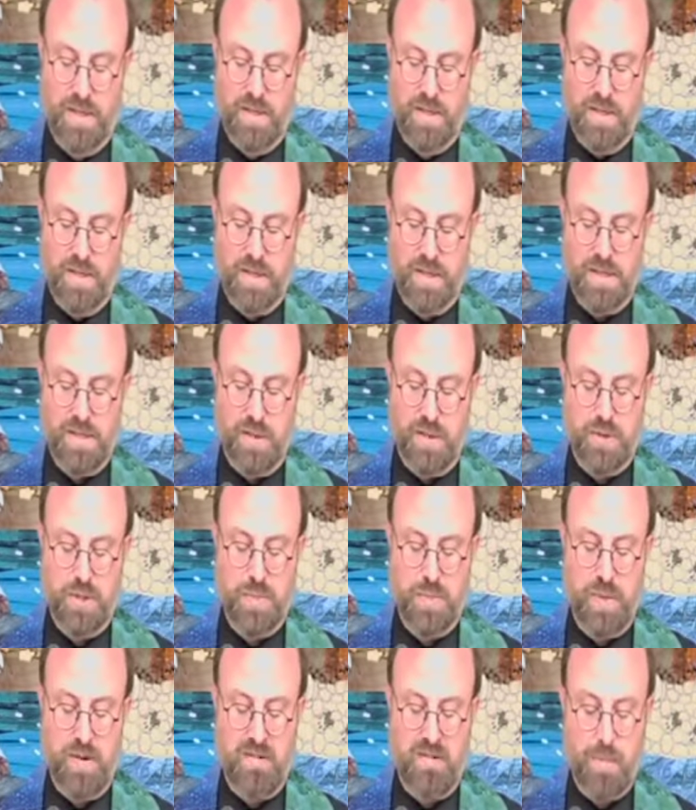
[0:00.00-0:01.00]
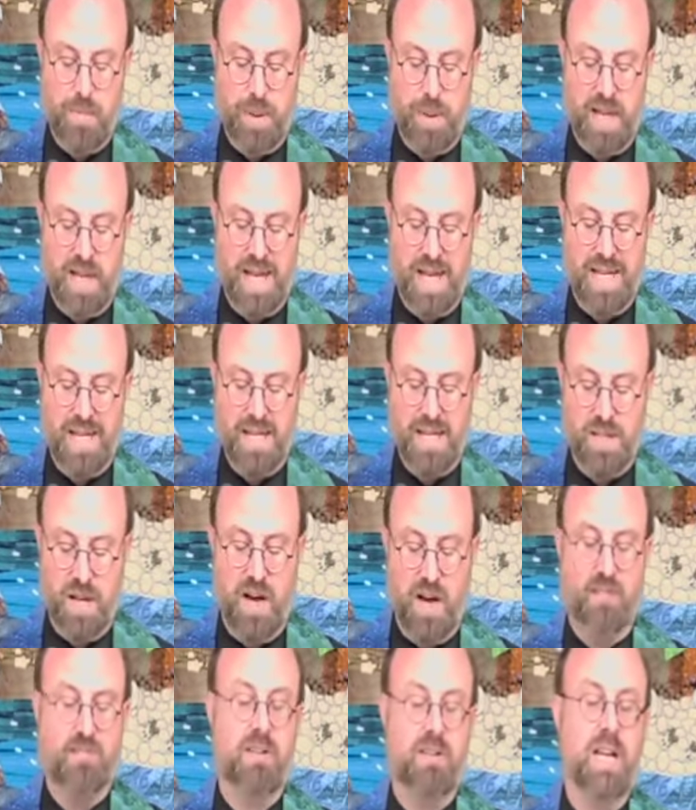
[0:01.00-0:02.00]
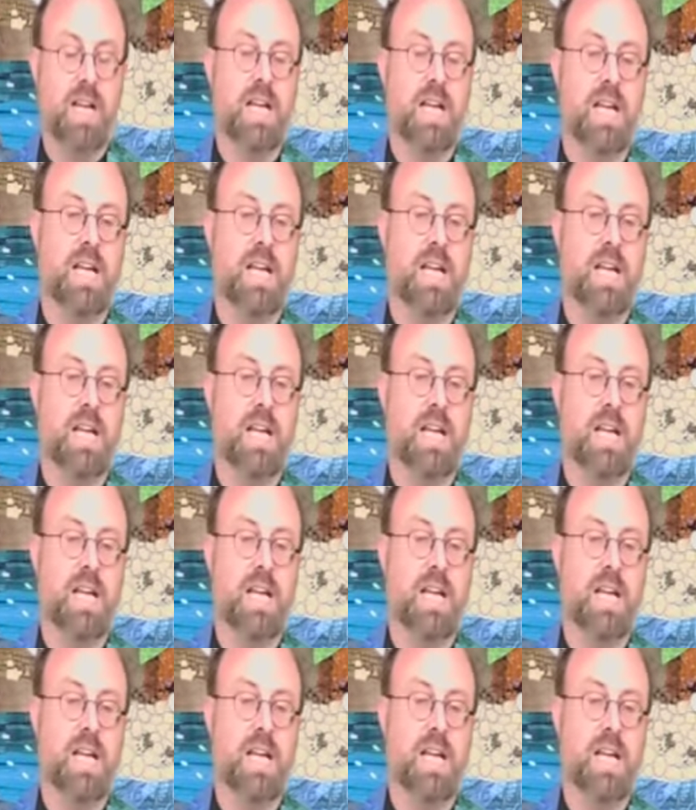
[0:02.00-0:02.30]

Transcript: And so spirit play is RE